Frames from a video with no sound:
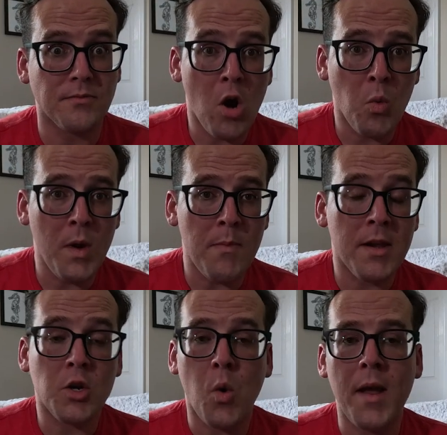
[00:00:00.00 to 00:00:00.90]
Our
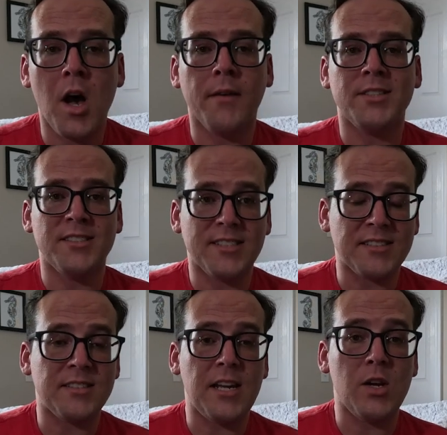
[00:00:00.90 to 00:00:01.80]
women quite often
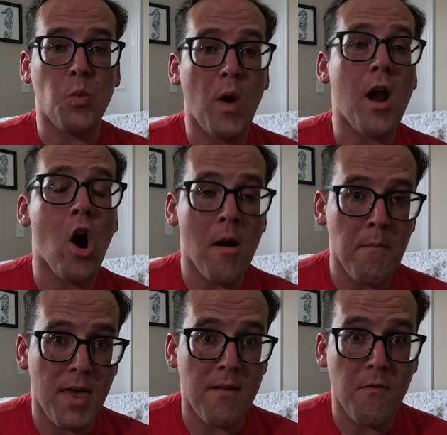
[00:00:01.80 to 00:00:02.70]
succeed where our
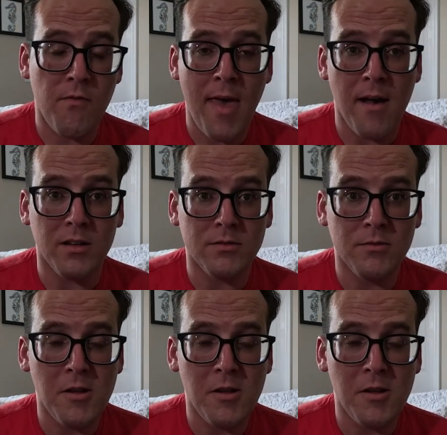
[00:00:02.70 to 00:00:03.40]
men fail,